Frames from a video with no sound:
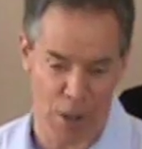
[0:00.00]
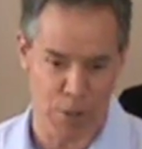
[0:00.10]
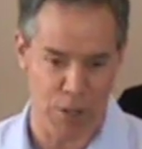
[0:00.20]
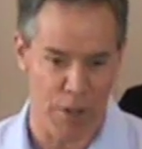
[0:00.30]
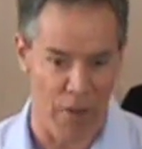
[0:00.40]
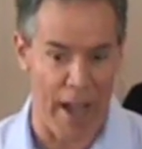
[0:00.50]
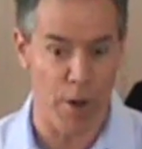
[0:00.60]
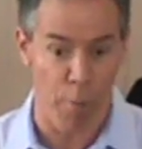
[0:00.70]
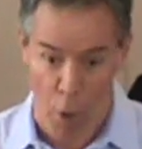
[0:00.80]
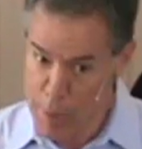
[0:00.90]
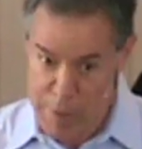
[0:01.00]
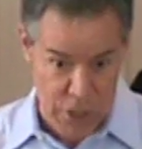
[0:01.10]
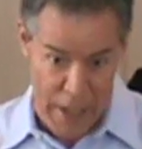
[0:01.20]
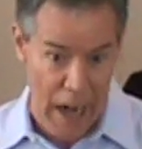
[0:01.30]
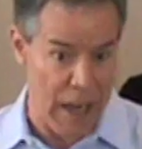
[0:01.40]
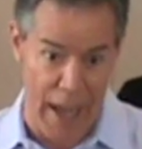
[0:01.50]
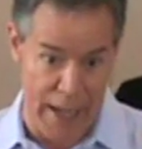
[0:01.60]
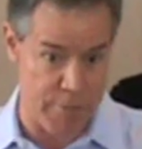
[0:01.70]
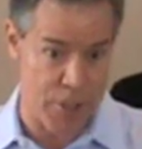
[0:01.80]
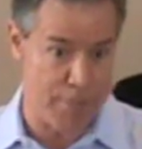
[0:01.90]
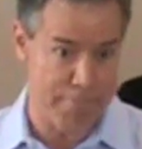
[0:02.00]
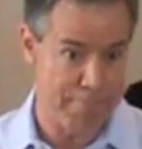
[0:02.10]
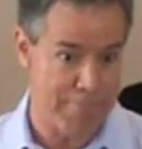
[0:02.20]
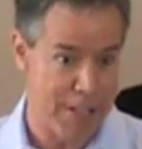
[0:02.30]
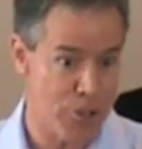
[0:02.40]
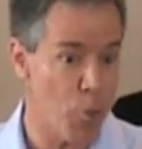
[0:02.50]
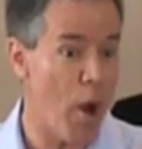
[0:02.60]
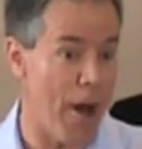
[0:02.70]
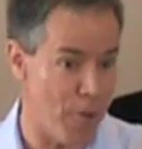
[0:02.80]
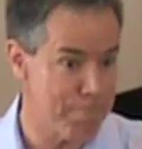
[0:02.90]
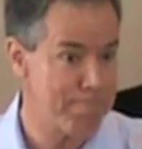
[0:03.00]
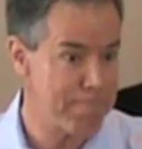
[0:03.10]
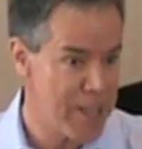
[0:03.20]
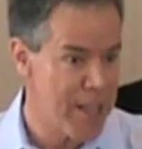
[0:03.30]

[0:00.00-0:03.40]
those divine appointments in our lives as well.